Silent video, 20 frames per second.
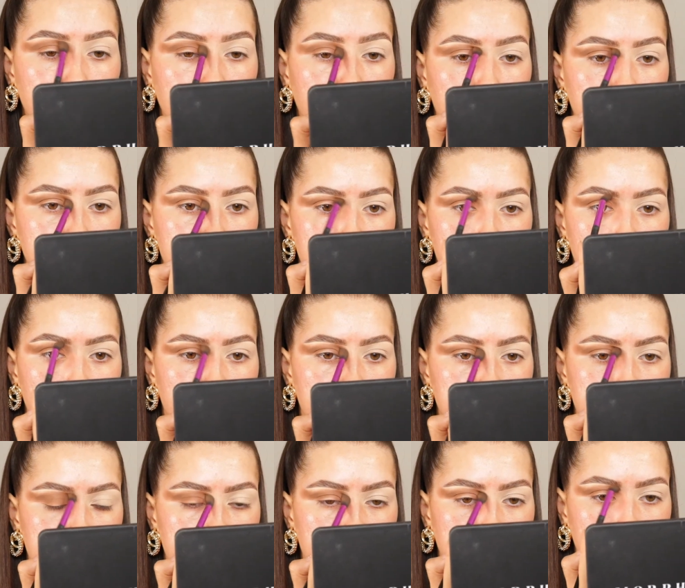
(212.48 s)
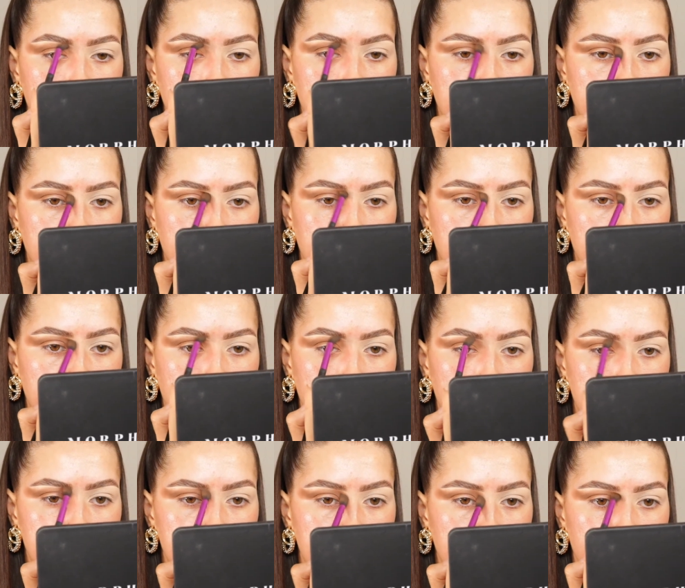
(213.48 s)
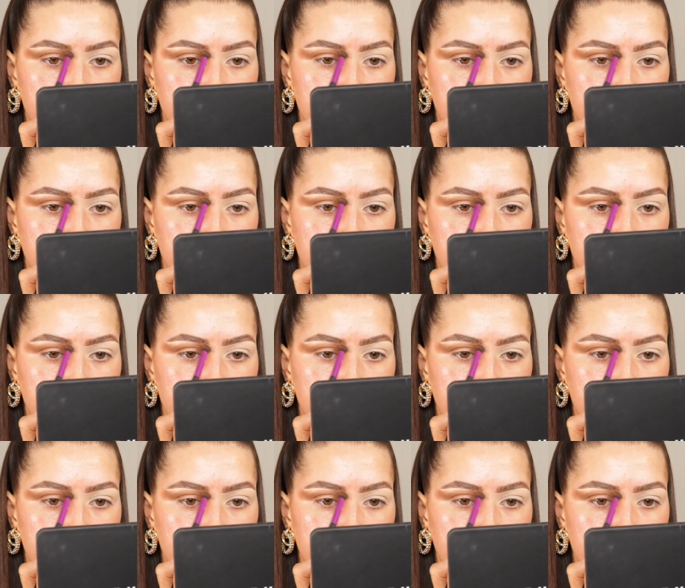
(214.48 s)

I do like to take it under the